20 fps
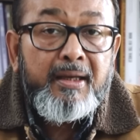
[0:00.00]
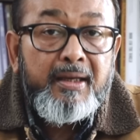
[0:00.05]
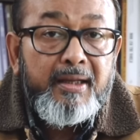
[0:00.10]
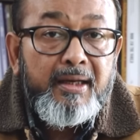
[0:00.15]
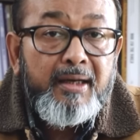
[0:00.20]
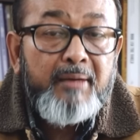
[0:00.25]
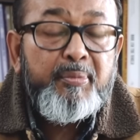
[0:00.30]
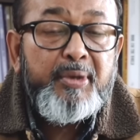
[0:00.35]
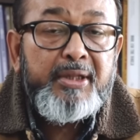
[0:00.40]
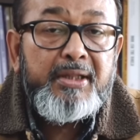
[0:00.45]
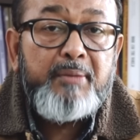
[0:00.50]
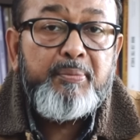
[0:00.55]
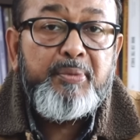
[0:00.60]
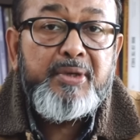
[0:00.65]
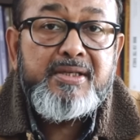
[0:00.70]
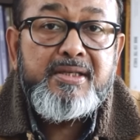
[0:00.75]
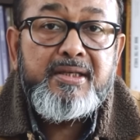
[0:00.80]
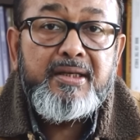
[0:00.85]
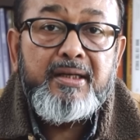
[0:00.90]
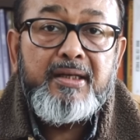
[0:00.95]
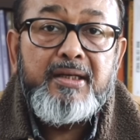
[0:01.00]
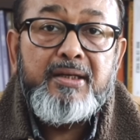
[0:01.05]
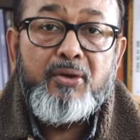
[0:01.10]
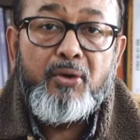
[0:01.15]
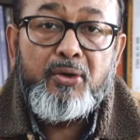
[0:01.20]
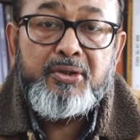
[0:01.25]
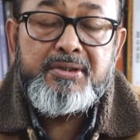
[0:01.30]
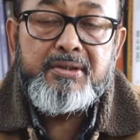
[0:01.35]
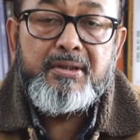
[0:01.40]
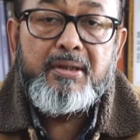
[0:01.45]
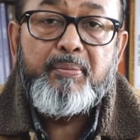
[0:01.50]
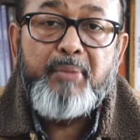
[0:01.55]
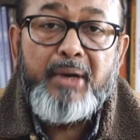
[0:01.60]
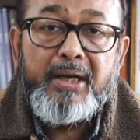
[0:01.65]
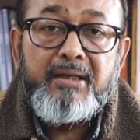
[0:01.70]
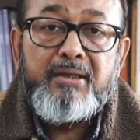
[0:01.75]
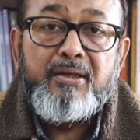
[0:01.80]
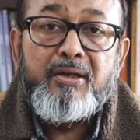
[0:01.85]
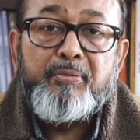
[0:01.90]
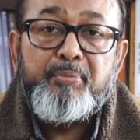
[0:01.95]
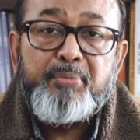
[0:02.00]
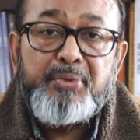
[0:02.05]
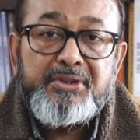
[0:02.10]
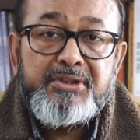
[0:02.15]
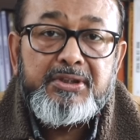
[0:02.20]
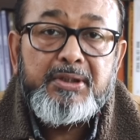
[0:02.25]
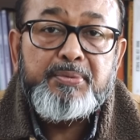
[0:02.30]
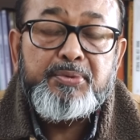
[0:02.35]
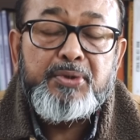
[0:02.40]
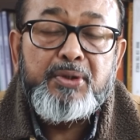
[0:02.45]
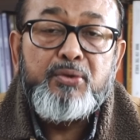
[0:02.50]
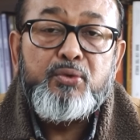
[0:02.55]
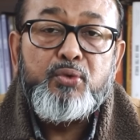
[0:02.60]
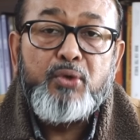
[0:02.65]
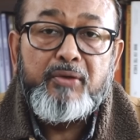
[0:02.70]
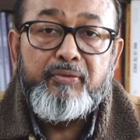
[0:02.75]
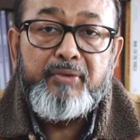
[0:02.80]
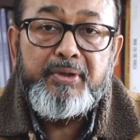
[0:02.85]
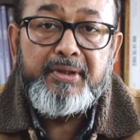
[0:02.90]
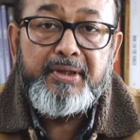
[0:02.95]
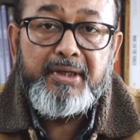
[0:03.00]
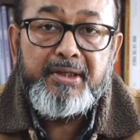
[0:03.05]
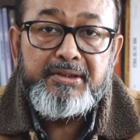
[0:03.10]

Kiran Bedi basically lost the battle of perception to Arvind